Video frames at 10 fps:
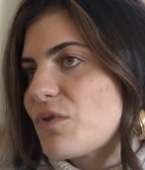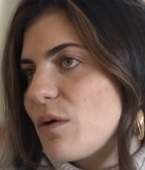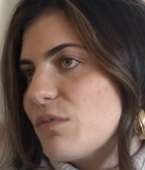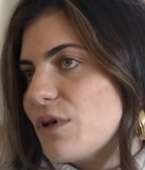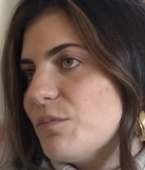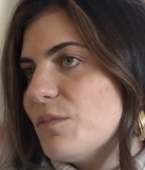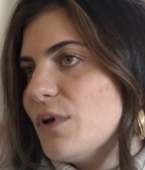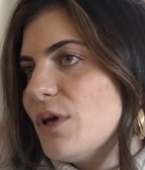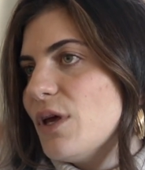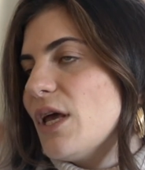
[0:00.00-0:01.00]

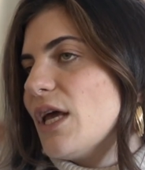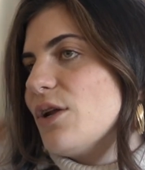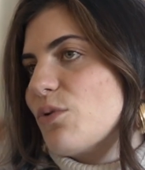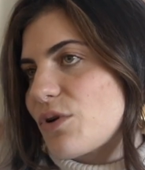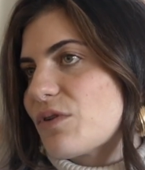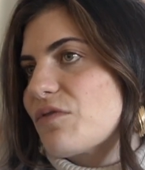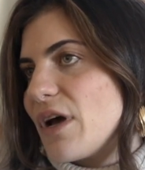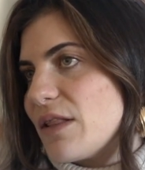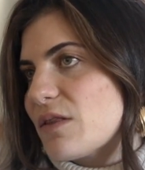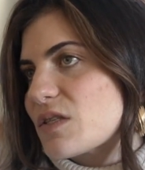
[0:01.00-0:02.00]
problem in order to
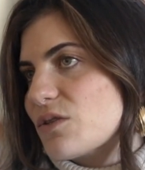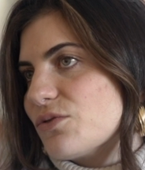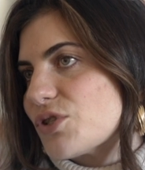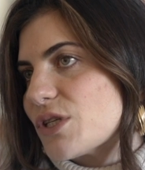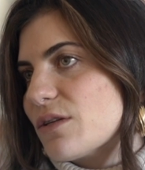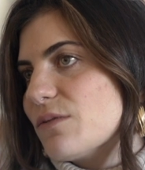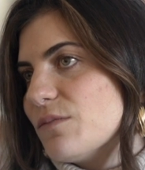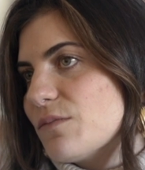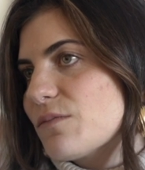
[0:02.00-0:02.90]
find the solution.